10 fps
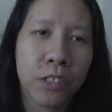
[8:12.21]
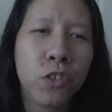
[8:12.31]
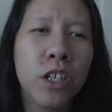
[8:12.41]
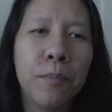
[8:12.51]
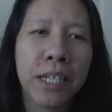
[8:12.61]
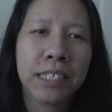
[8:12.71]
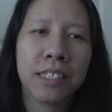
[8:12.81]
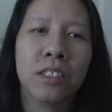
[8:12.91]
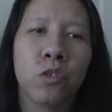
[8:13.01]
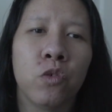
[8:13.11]
it sort of
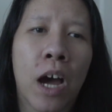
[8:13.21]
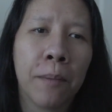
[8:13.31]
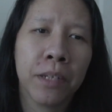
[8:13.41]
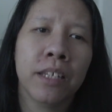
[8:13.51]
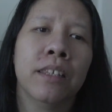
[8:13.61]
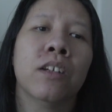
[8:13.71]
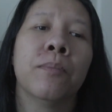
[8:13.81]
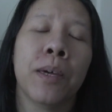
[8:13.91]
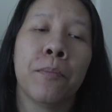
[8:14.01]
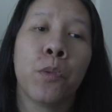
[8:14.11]
makes the drama a
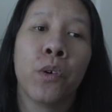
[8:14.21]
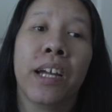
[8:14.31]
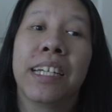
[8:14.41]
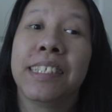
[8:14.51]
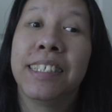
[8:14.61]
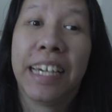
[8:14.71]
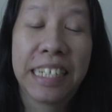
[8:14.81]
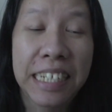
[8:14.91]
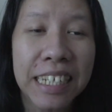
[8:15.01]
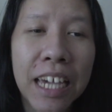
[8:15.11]
little bit more
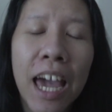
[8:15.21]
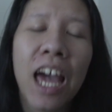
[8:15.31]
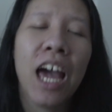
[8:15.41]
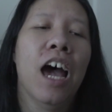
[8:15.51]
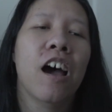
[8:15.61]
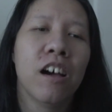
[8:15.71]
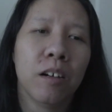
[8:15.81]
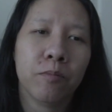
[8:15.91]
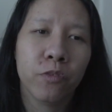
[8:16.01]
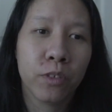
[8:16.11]
exciting
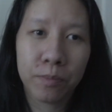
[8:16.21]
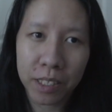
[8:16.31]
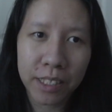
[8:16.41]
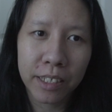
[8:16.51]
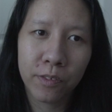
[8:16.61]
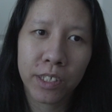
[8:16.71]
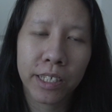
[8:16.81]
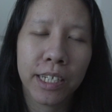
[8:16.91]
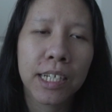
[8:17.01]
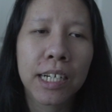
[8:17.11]
for me, I
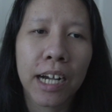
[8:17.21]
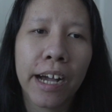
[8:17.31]
feel like.